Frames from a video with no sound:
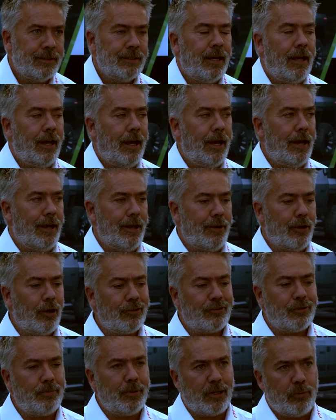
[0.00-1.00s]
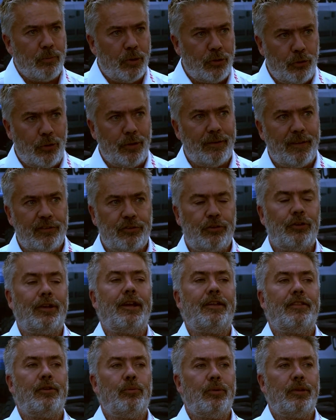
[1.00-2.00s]
And ultimately, we're doing this
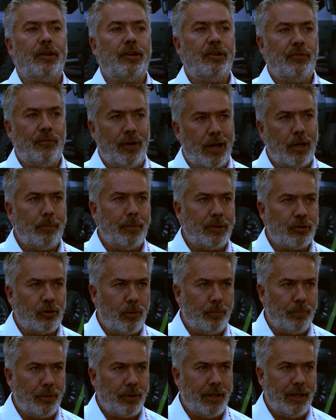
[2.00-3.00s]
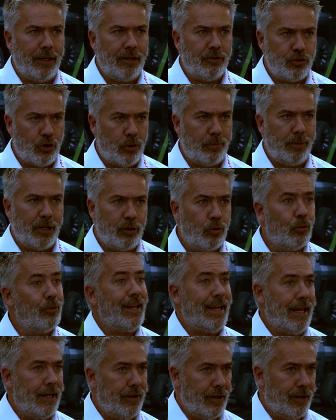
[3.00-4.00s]
together with a development company in Germany called
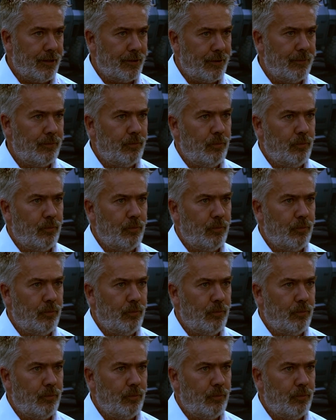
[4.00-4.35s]
EDAG,